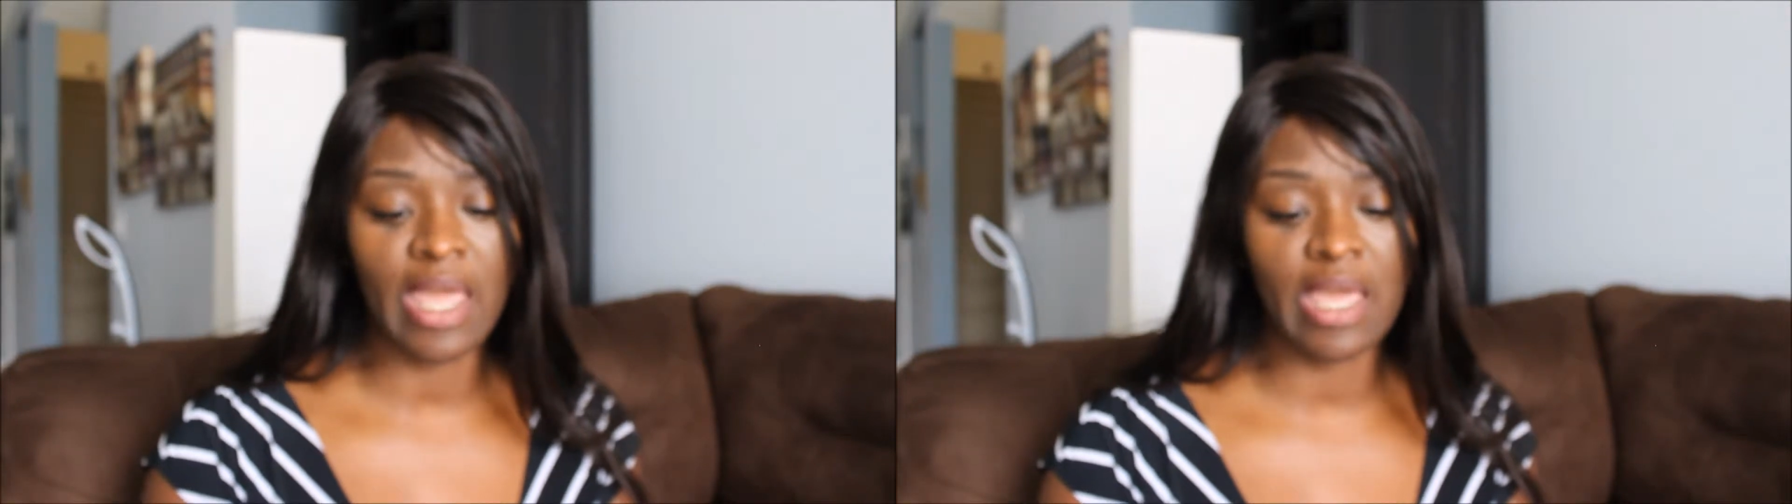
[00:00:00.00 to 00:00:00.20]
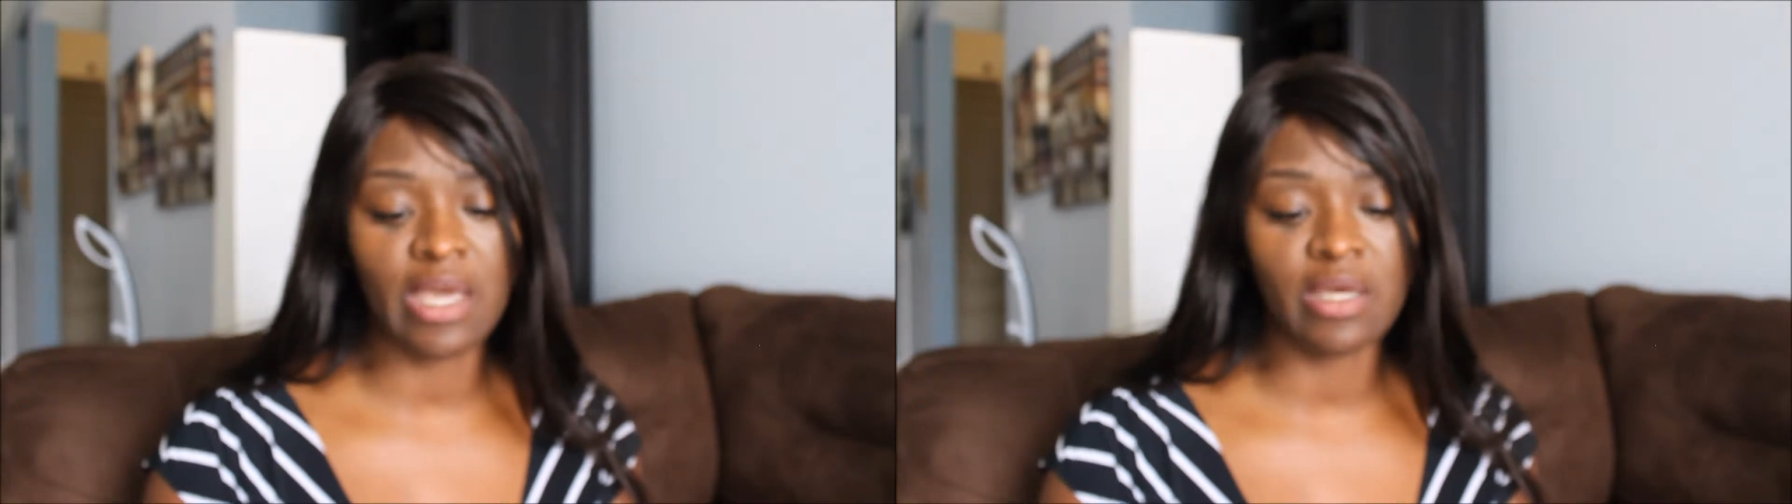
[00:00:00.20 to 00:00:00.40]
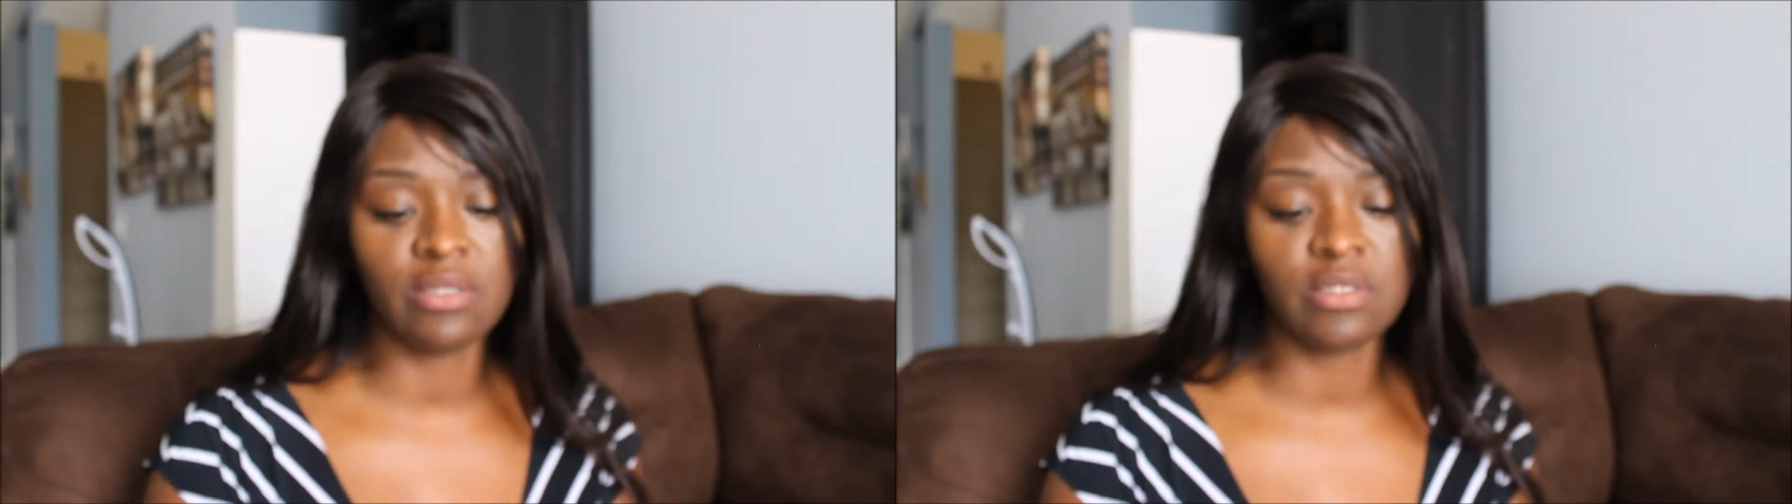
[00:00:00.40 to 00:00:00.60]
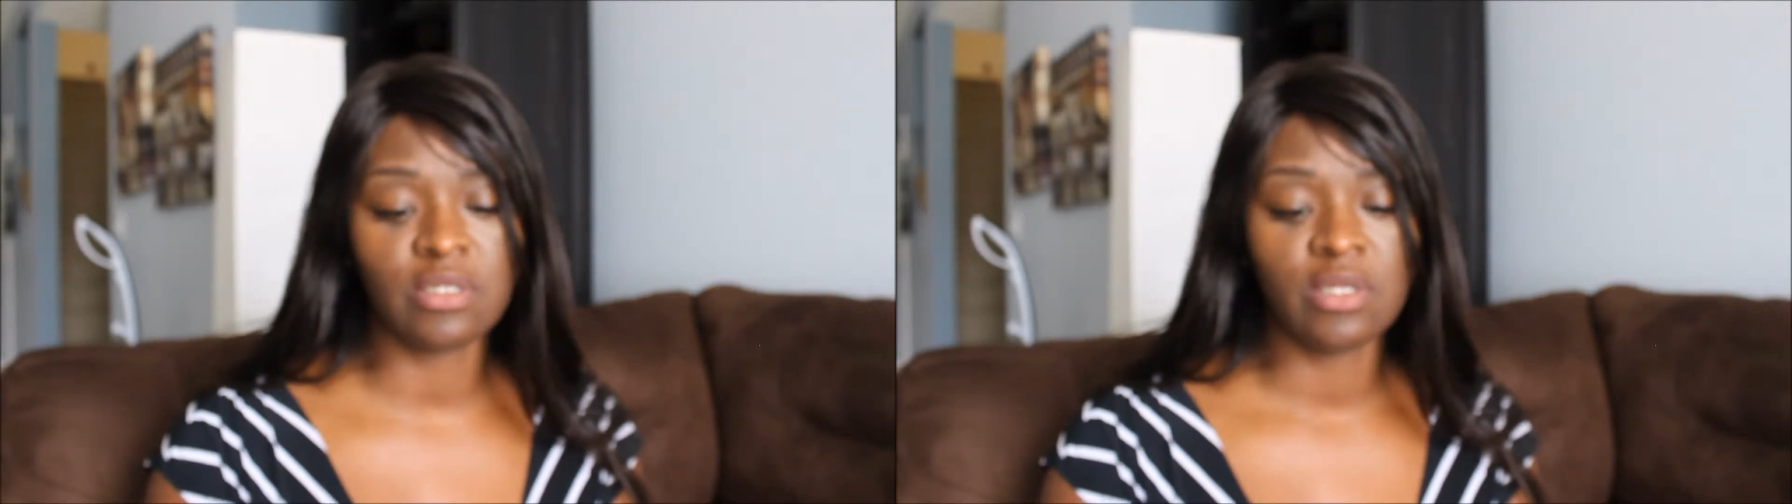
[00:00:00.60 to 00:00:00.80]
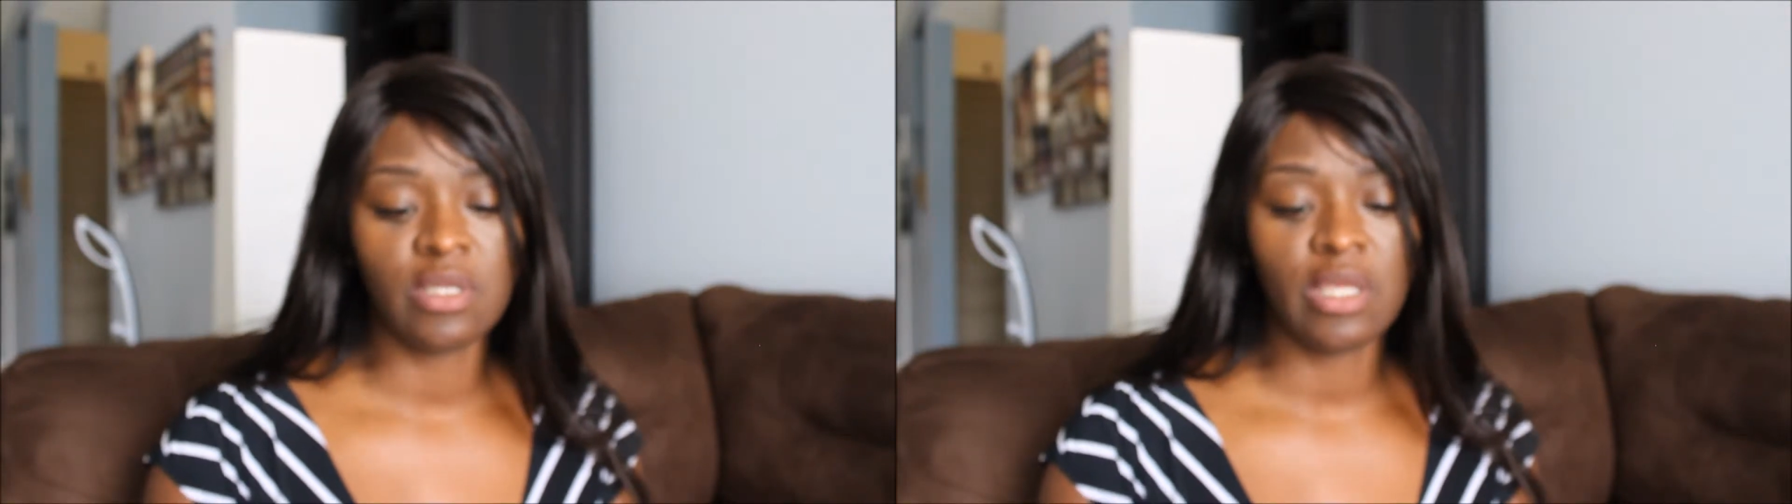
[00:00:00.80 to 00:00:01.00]
and
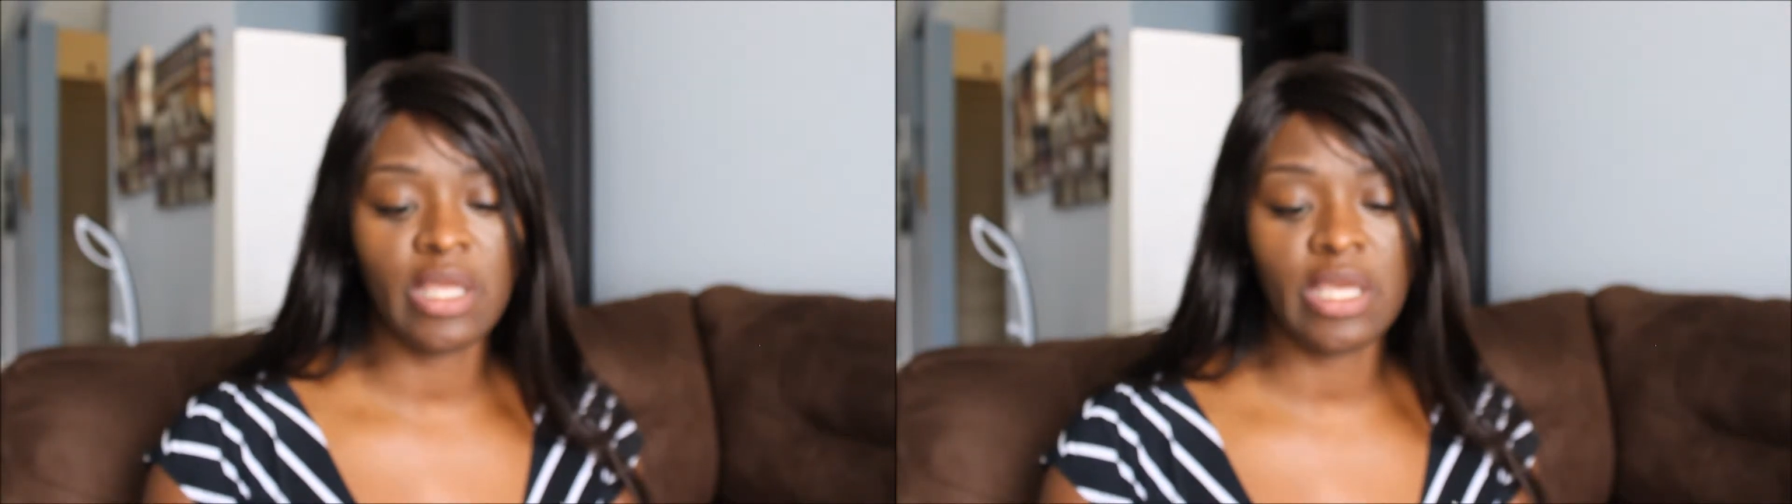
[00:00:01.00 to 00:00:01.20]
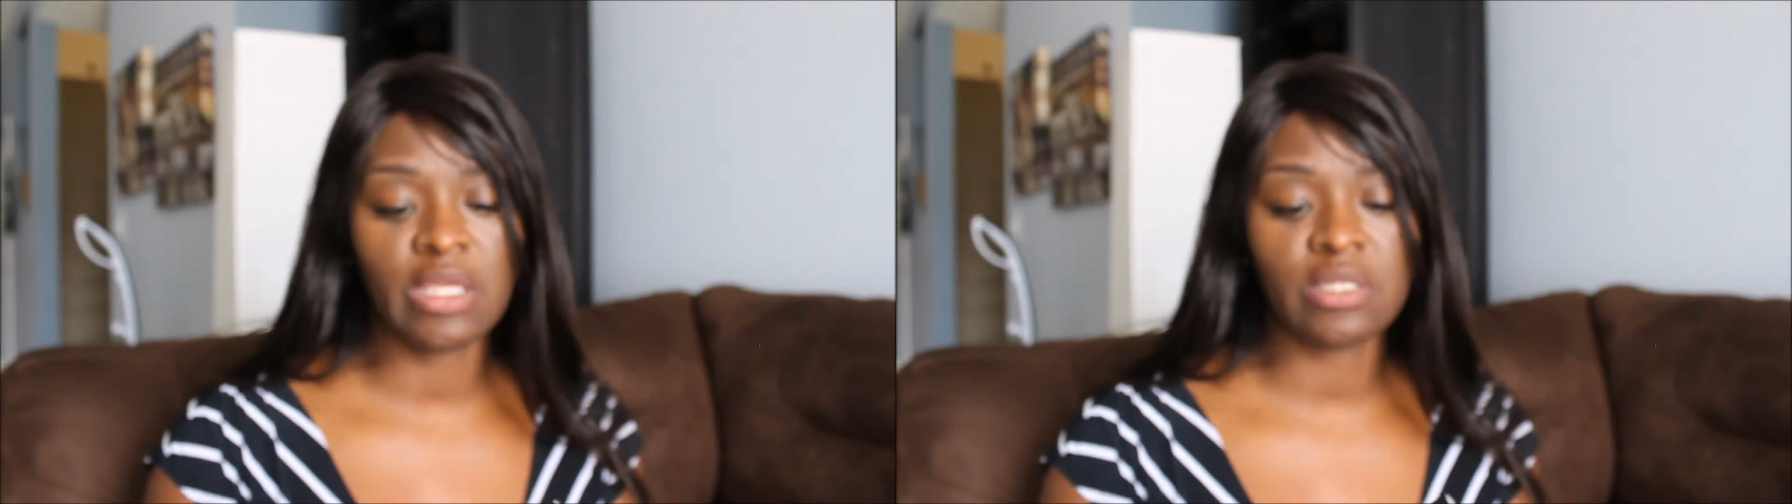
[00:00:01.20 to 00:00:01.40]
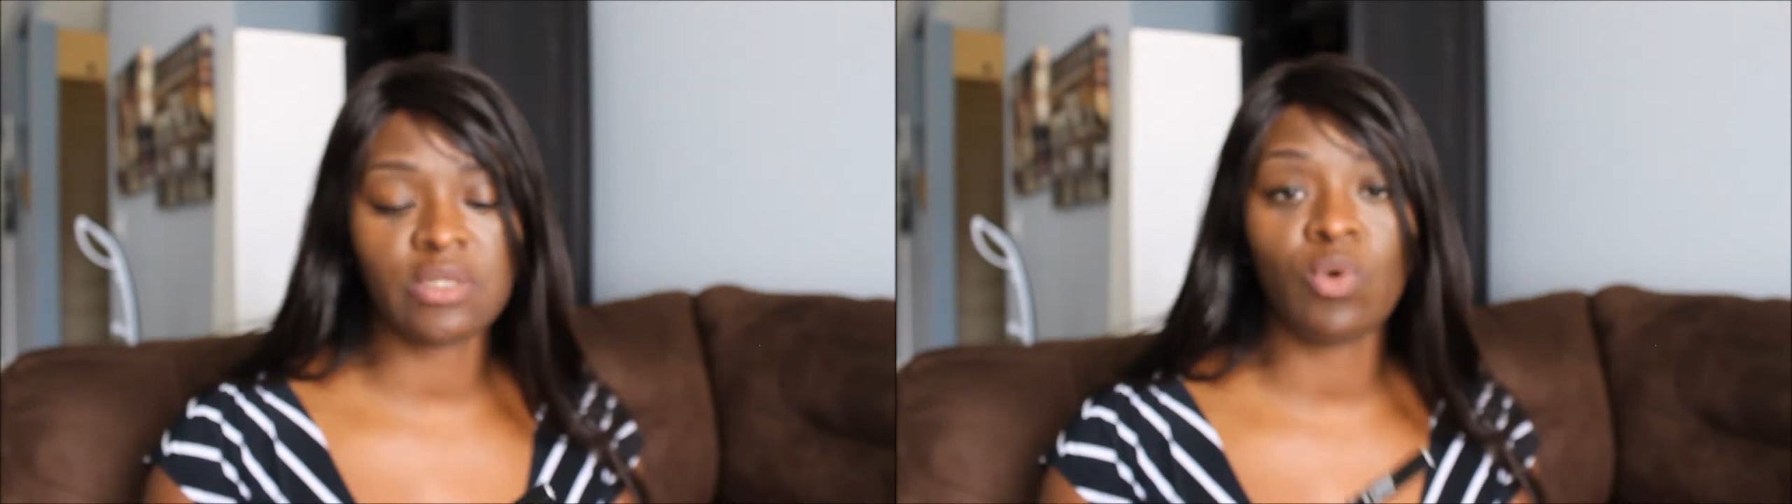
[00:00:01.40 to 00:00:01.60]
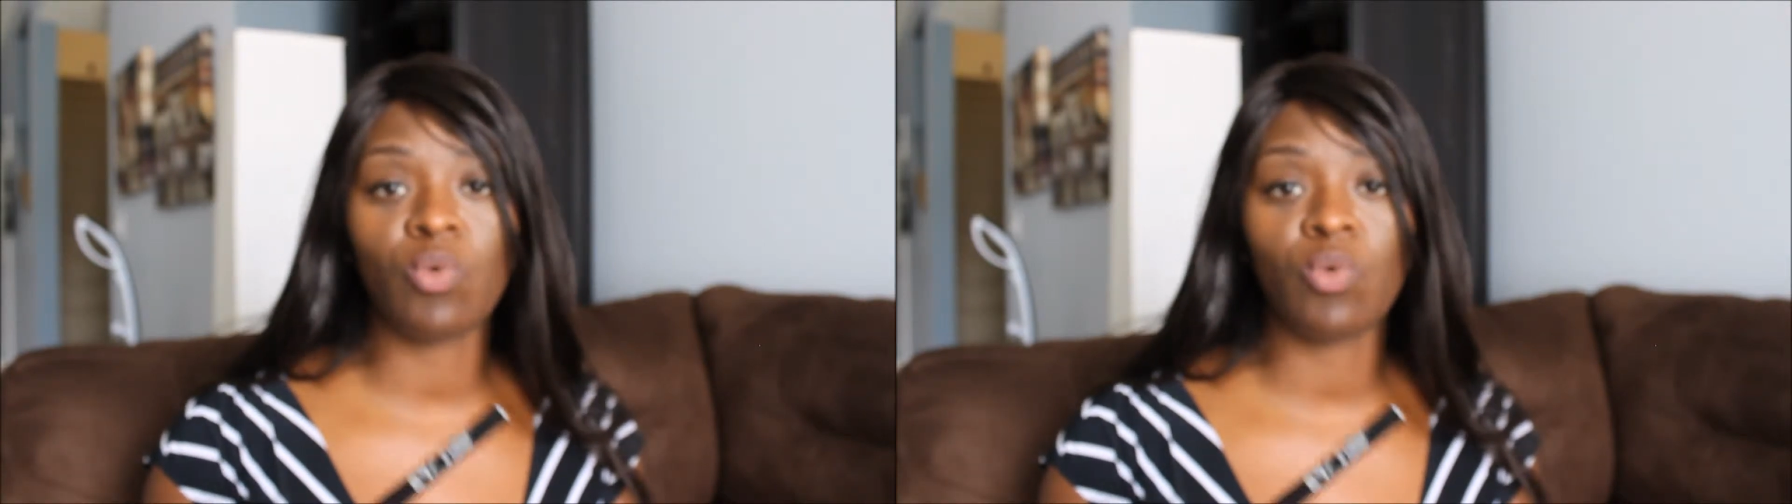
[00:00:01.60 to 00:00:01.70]
it